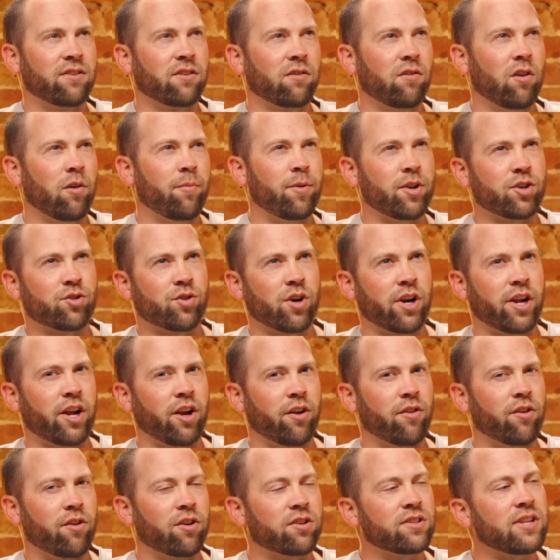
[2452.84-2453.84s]
little bit
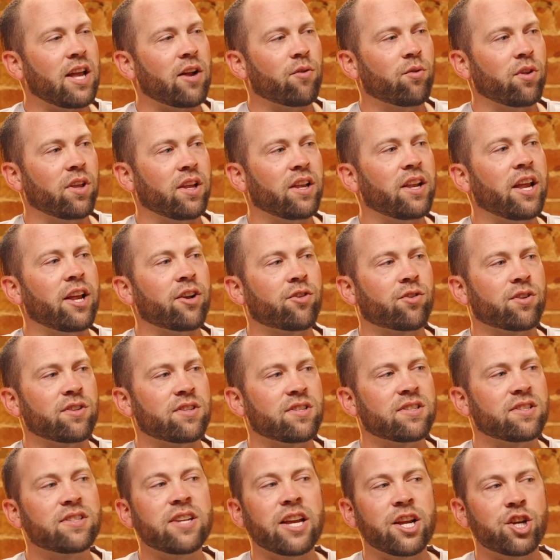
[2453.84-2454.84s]
trickier. There's not really an
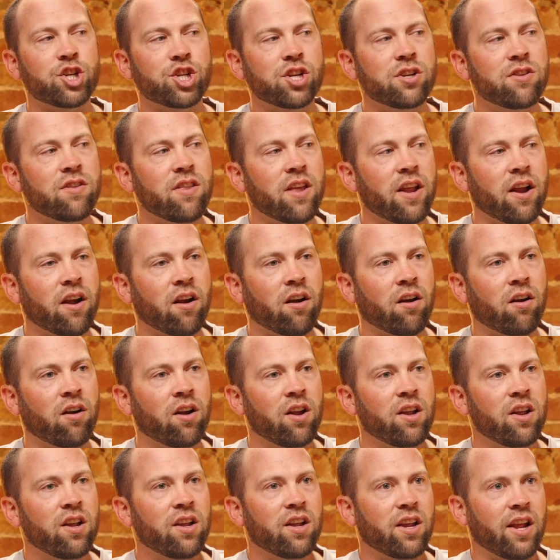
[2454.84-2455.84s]
entrance station there.
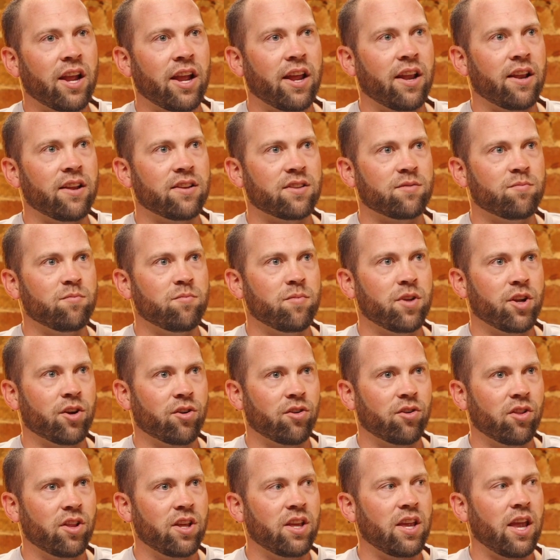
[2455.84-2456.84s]
It is
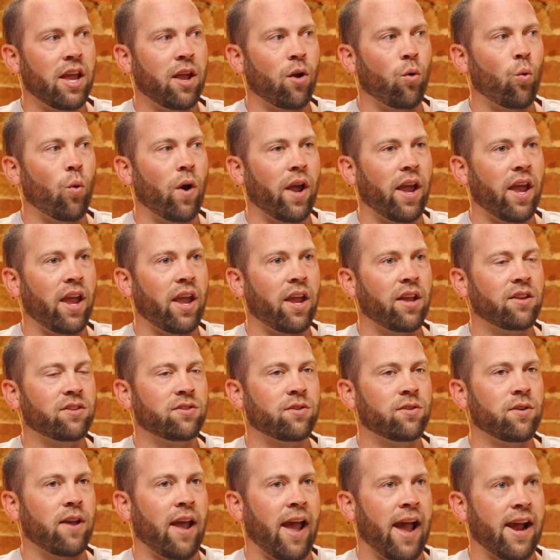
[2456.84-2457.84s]
merely a way
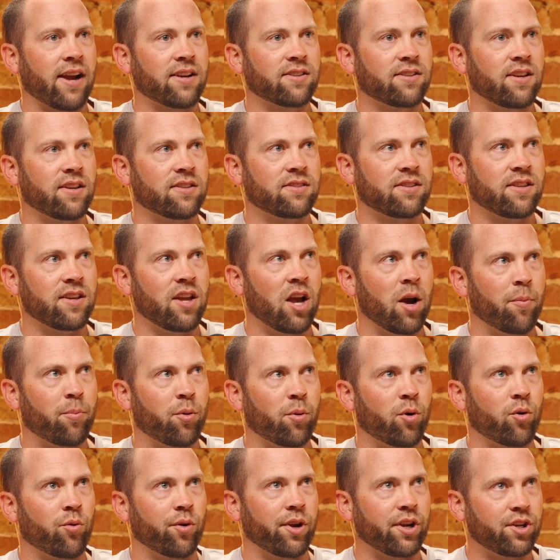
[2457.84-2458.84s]
to access the
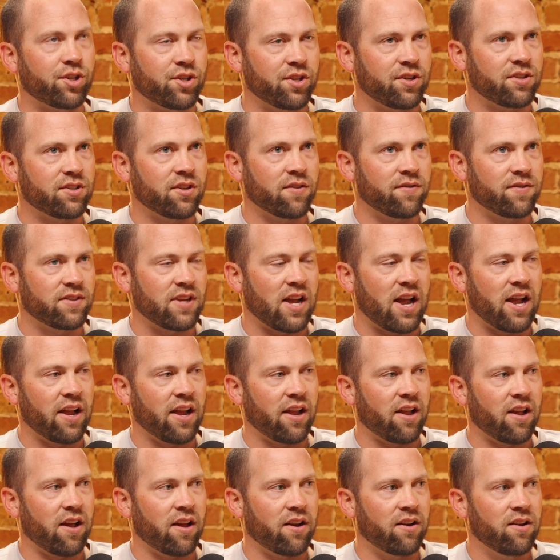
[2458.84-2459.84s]
upper reaches of
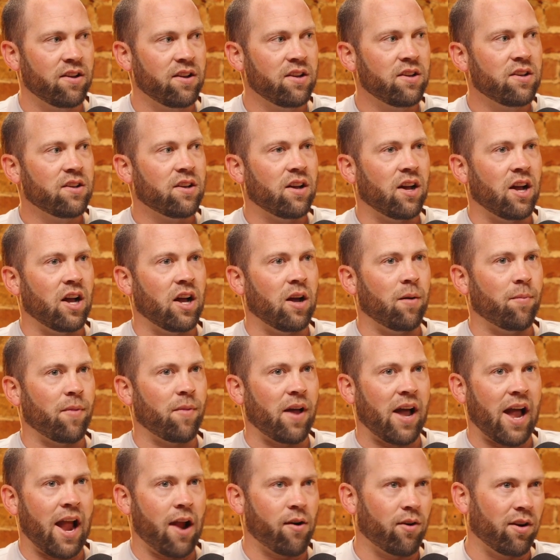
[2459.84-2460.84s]
Zion. The
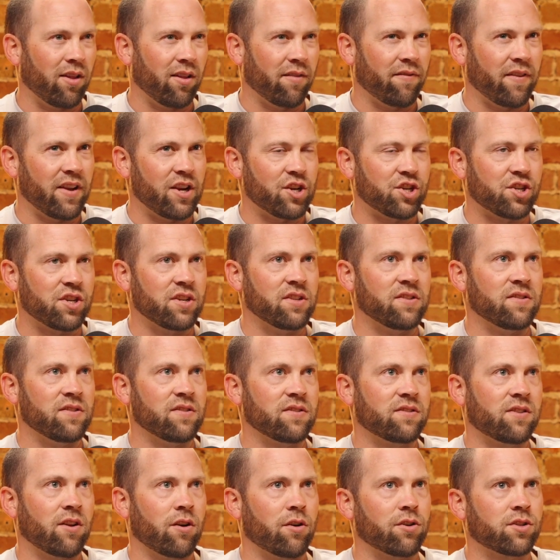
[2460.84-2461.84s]
higher
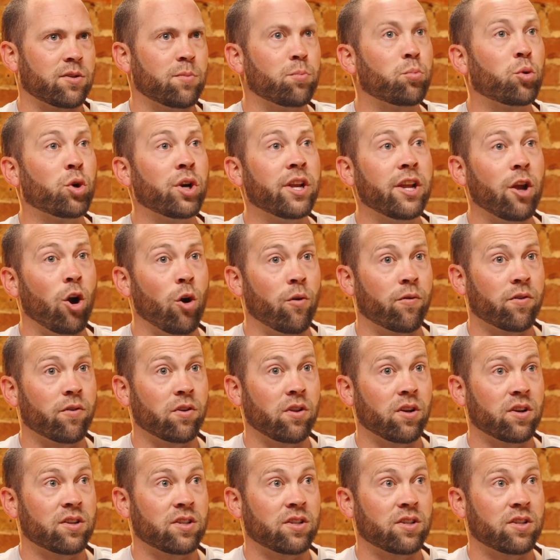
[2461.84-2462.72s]
elevations. There are some pretty overlooks